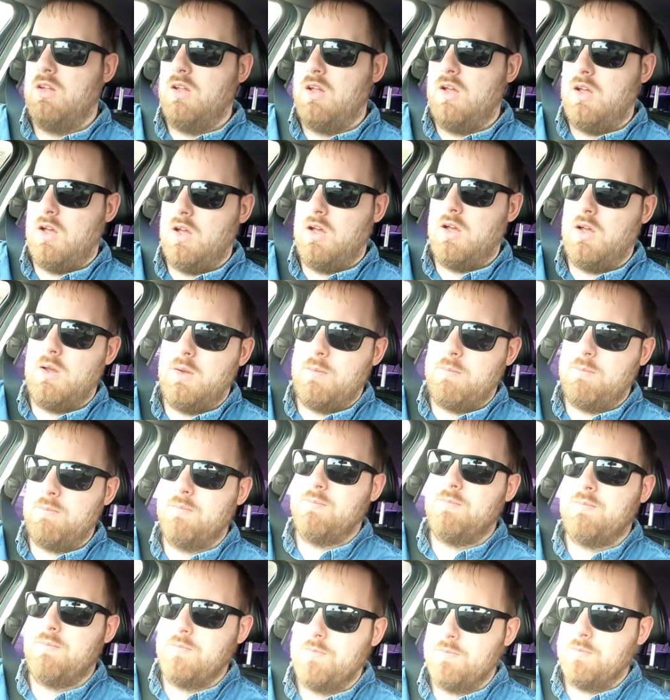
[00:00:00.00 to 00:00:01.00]

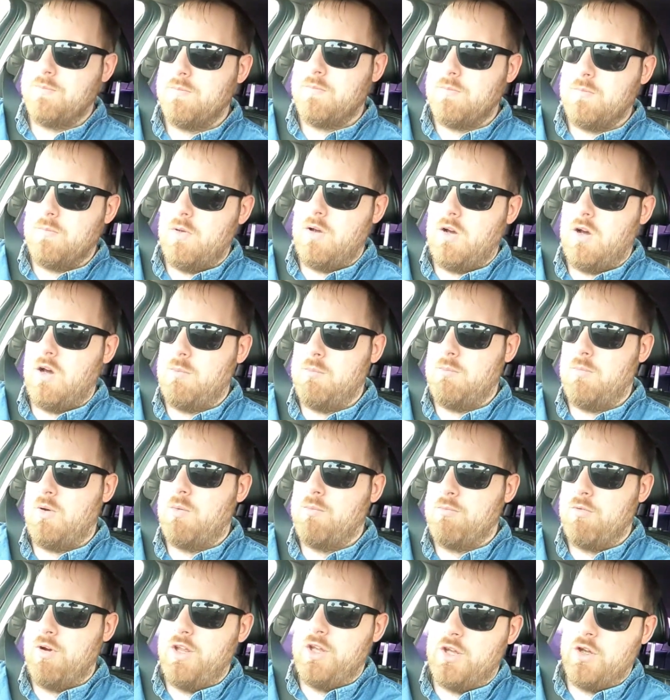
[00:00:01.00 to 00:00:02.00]
I'm
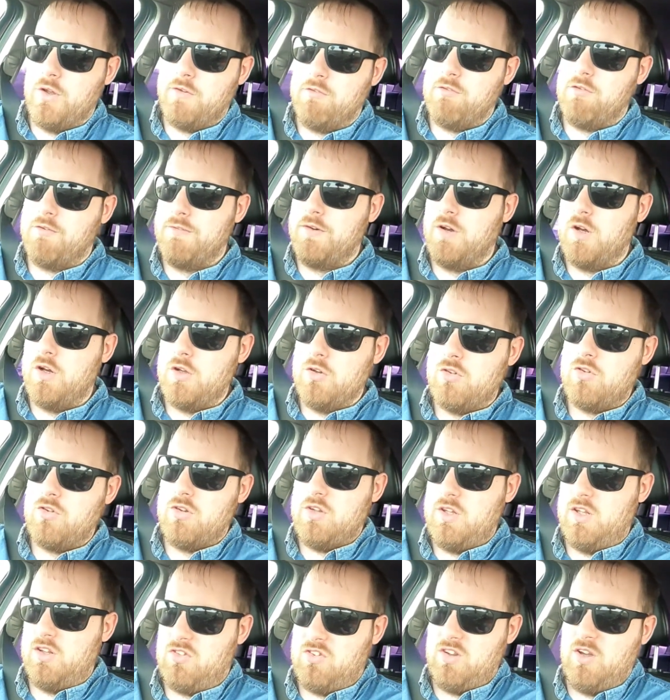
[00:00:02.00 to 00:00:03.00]
really good at the reverse
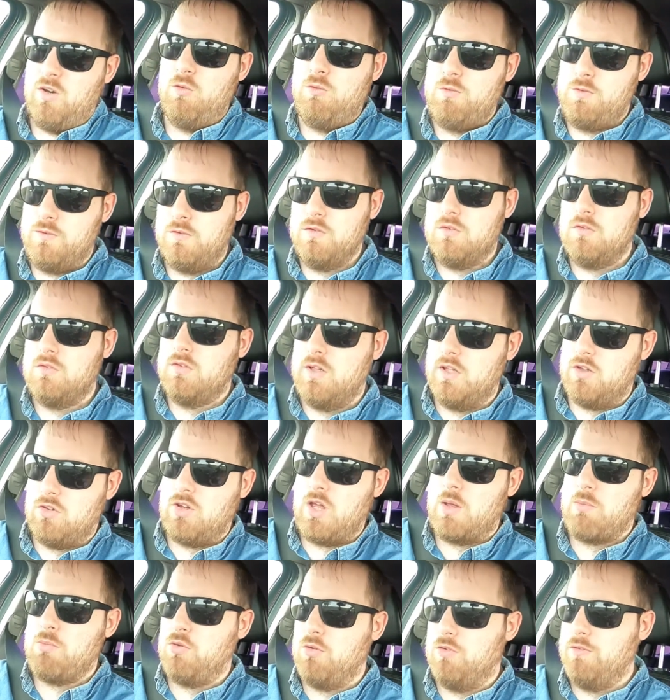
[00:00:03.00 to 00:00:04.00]
itself, that's
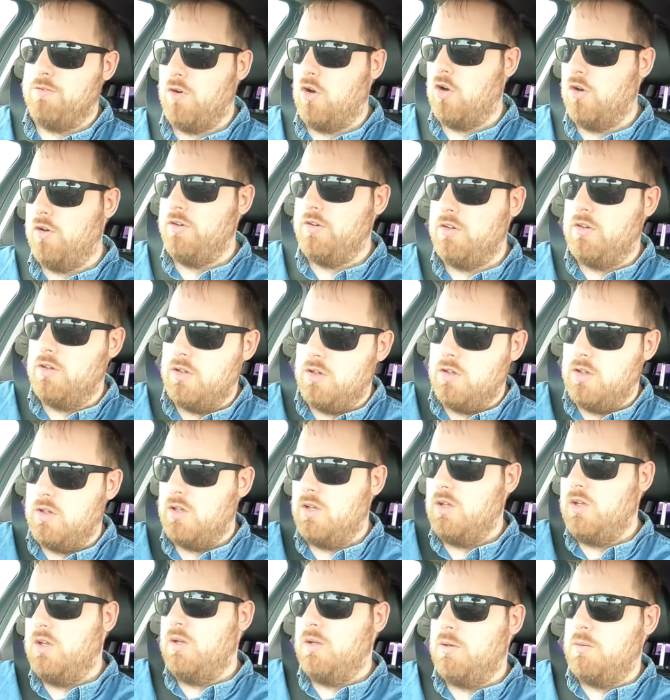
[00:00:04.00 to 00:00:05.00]
absolutely fine,
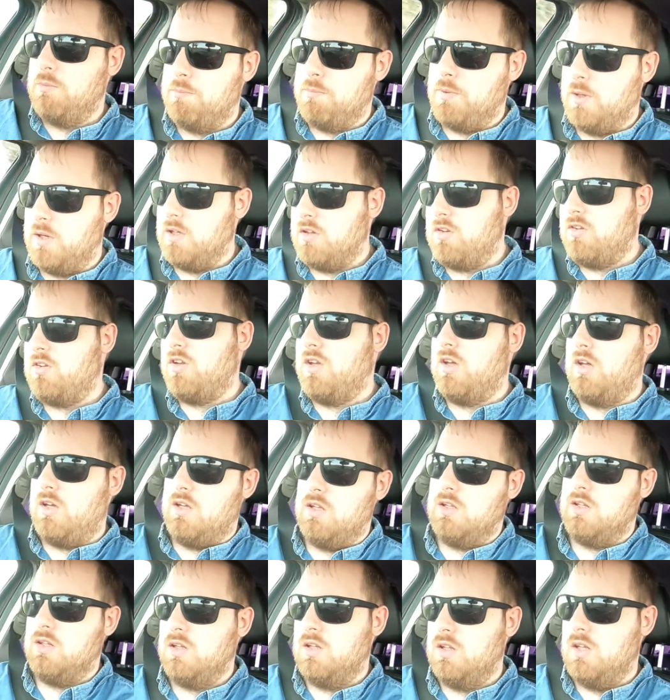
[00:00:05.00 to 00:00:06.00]
but
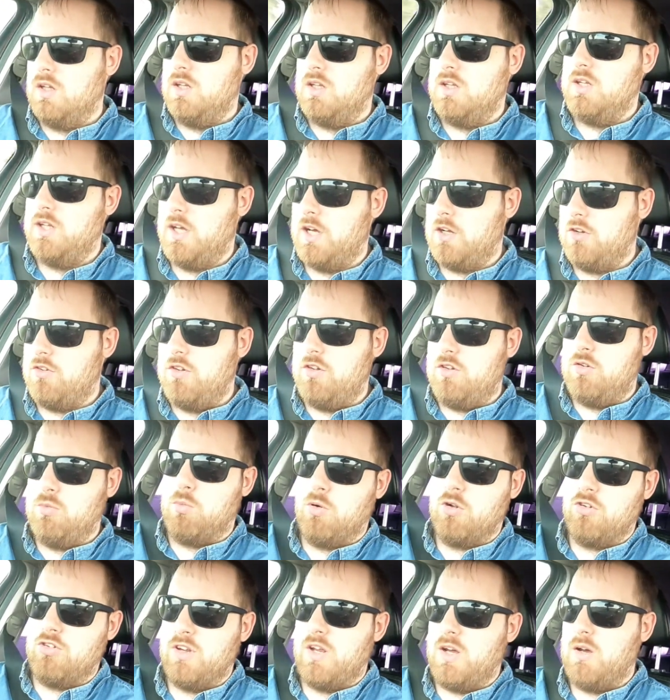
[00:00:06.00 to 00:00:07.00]
yeah, I just need to
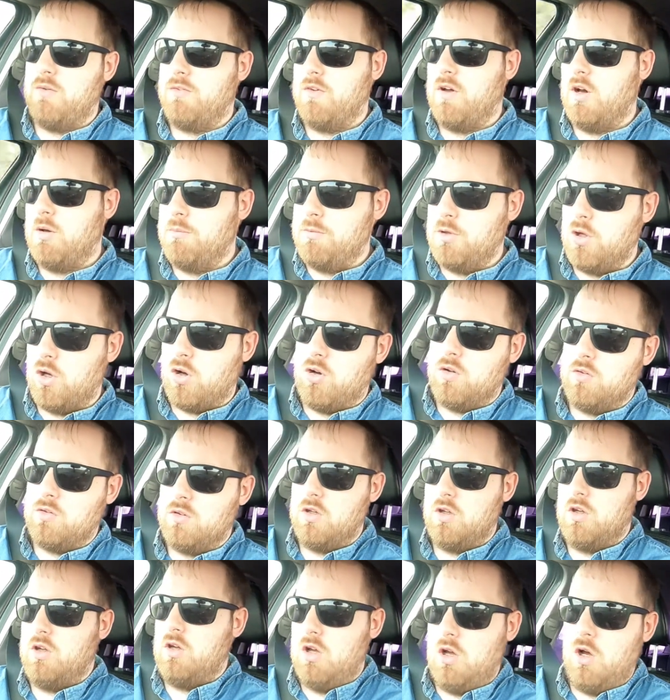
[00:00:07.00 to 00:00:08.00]
watch out that I'm not
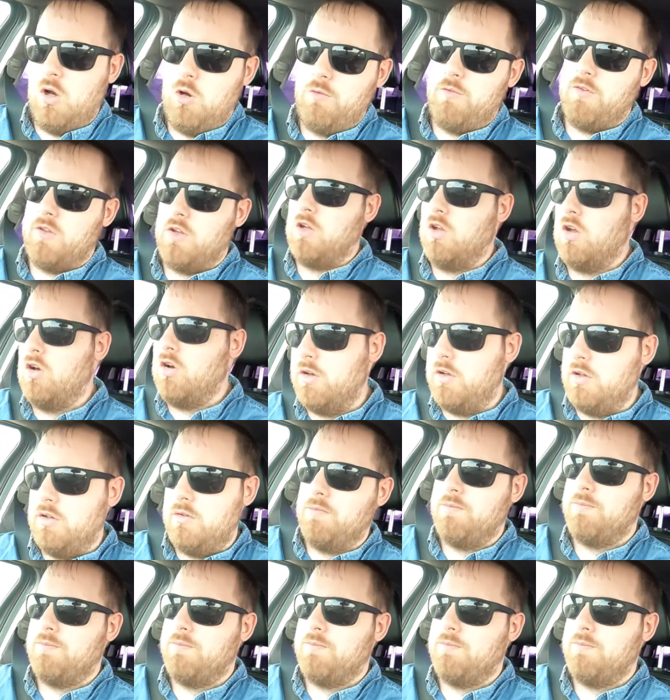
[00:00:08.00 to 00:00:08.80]
over the line,